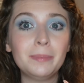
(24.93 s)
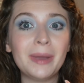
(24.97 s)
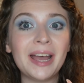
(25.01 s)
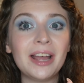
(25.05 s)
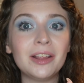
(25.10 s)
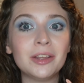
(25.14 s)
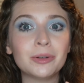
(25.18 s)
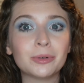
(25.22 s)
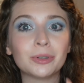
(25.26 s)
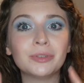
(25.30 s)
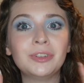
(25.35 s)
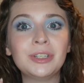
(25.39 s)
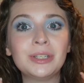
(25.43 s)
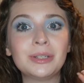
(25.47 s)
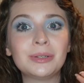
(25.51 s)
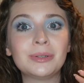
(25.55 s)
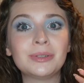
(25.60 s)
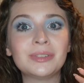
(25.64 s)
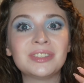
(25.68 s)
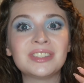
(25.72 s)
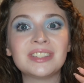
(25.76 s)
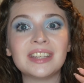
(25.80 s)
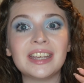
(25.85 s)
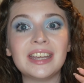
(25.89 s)
palette
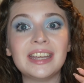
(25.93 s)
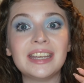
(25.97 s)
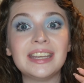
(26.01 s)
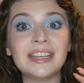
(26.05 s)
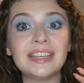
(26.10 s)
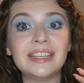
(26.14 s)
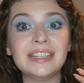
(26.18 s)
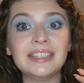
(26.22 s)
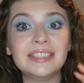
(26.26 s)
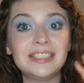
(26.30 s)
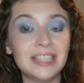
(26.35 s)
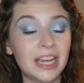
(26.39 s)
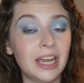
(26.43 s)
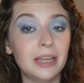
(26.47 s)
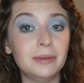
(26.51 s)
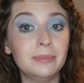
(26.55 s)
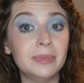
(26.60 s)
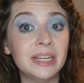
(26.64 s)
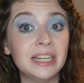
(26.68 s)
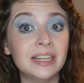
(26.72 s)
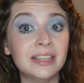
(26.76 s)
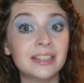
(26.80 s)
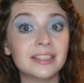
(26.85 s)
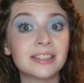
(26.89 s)
reviews in 10
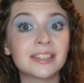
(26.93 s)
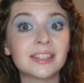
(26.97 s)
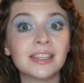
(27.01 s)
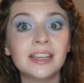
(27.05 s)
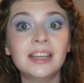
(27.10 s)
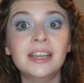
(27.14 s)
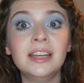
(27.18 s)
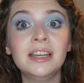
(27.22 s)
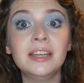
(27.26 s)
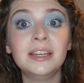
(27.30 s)
minutes.